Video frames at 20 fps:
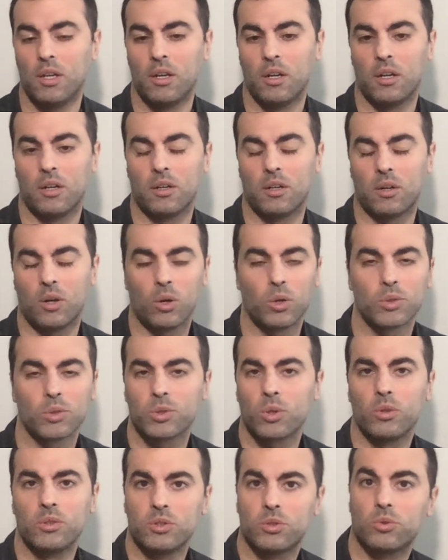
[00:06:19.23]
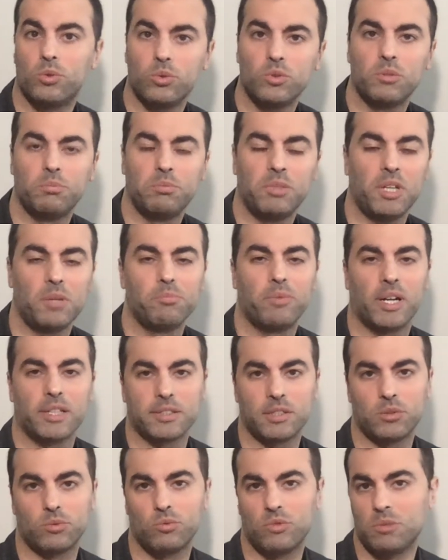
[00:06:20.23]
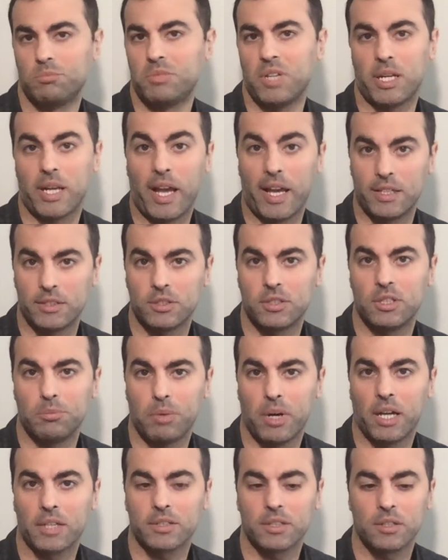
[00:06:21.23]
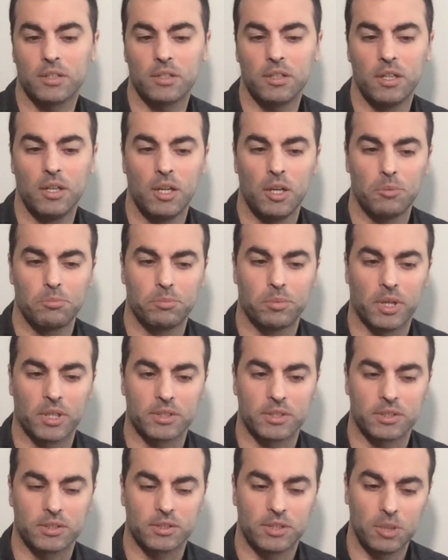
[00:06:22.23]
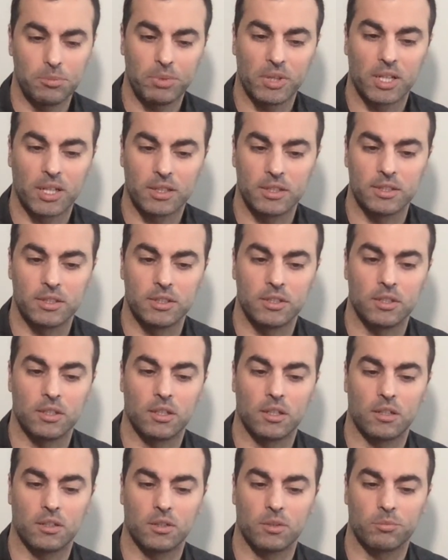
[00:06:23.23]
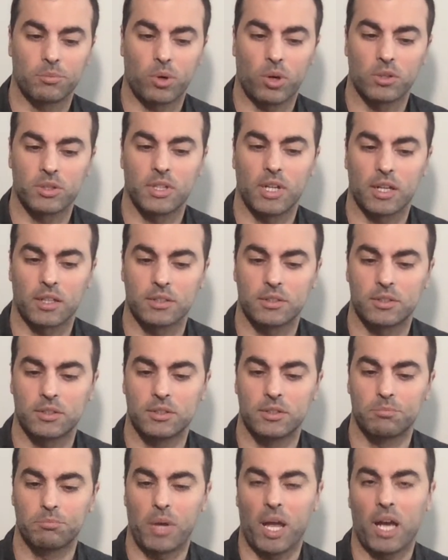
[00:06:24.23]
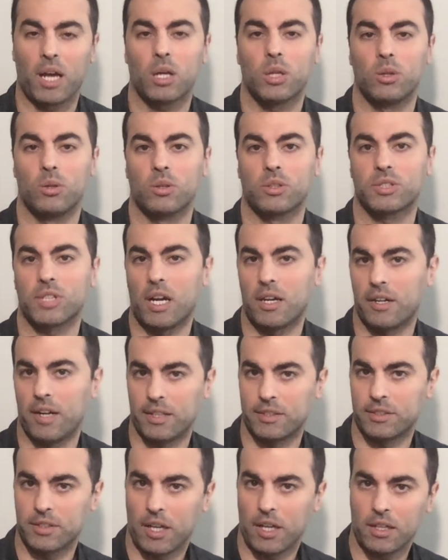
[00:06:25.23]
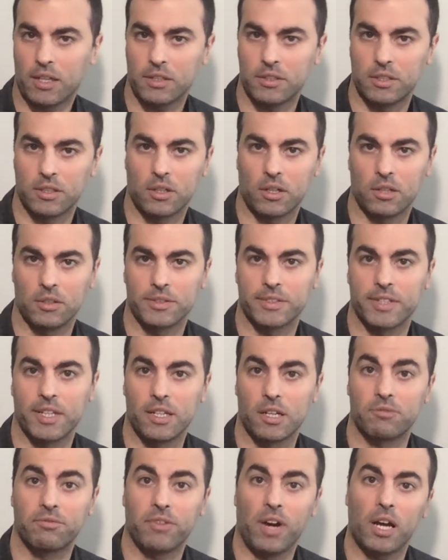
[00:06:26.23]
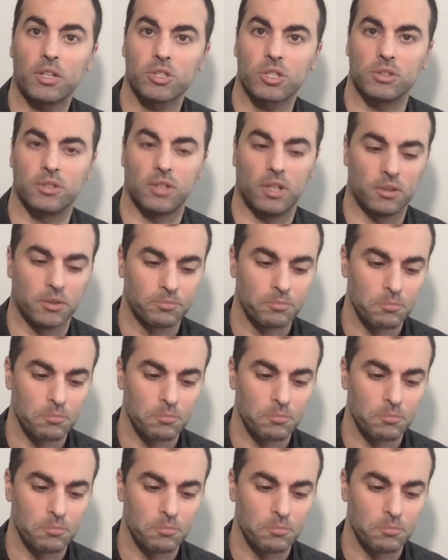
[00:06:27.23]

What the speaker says: Although it could be, but it would be an anti-pattern. But typically, product backlogs are not technical, they are functional.